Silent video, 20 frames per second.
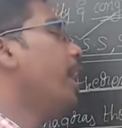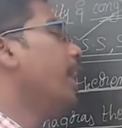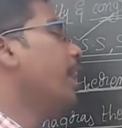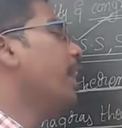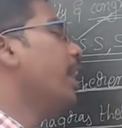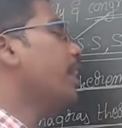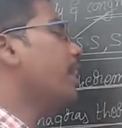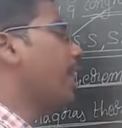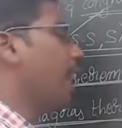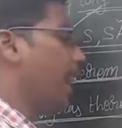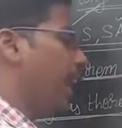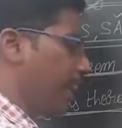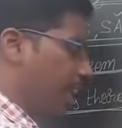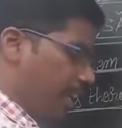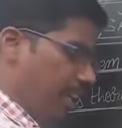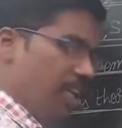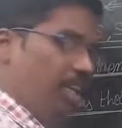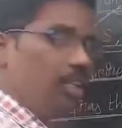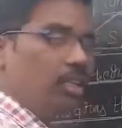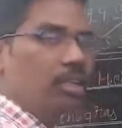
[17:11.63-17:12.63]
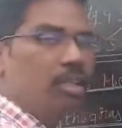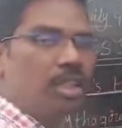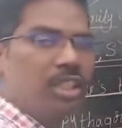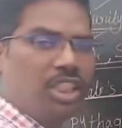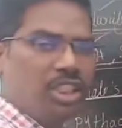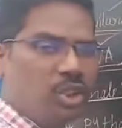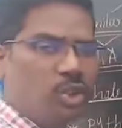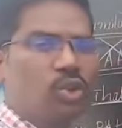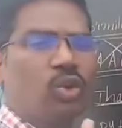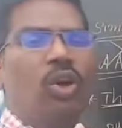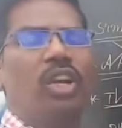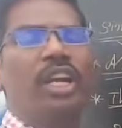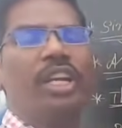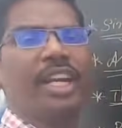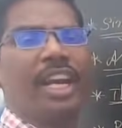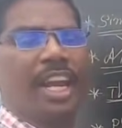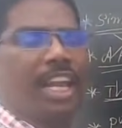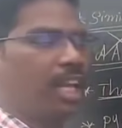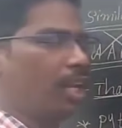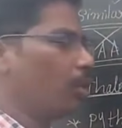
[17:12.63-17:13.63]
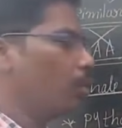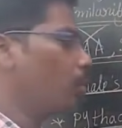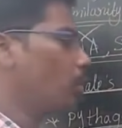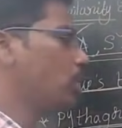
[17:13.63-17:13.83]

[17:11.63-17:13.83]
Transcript: In a triangle, this is only triangle.